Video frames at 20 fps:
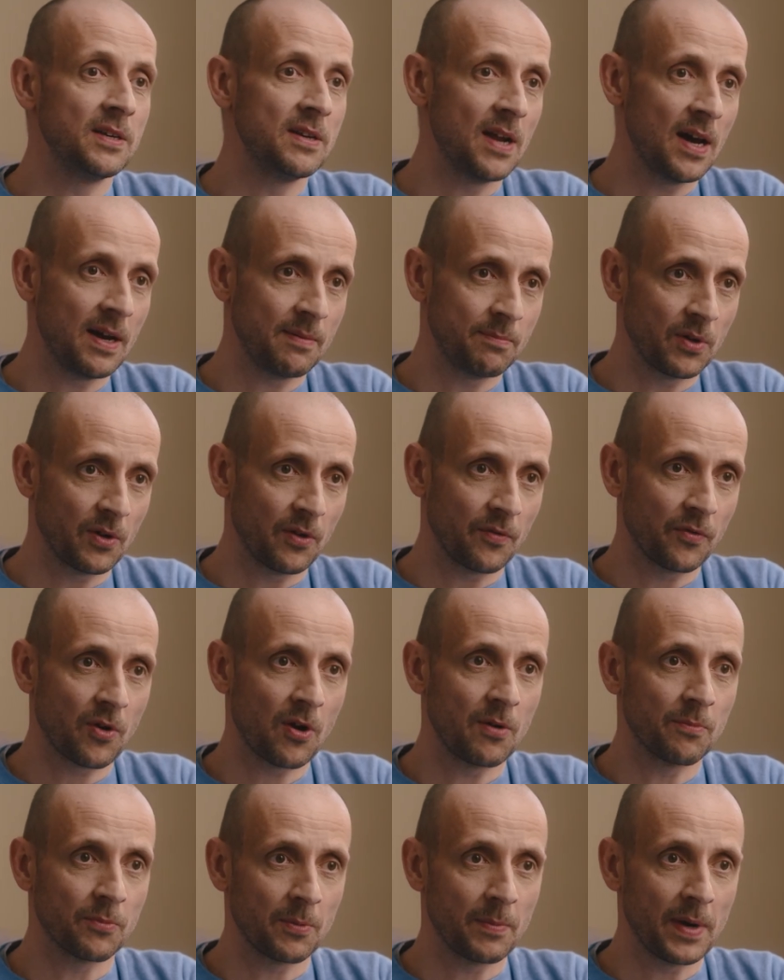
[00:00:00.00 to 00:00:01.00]
number of
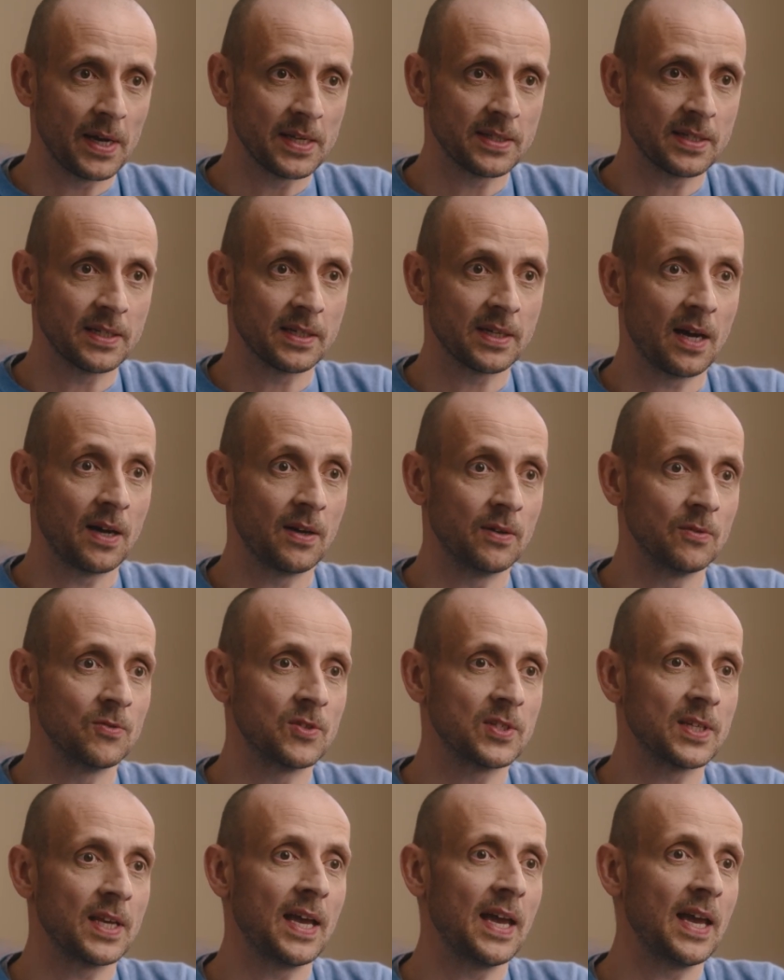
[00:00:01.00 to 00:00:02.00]
compromised
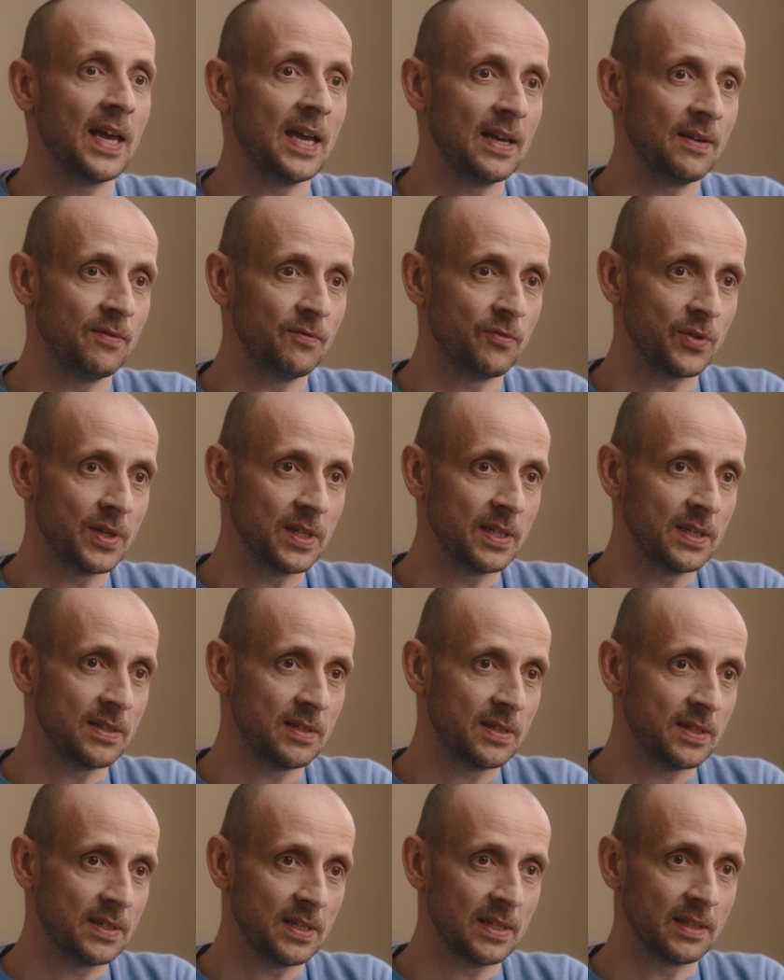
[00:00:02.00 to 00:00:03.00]
accounts every
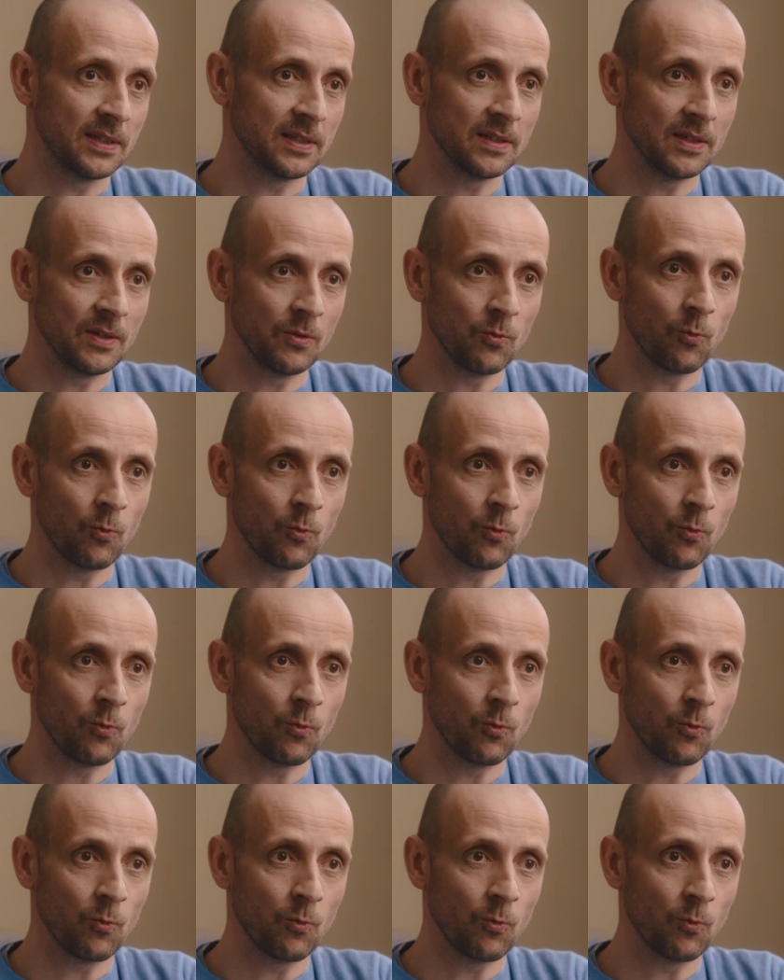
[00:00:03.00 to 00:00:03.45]
single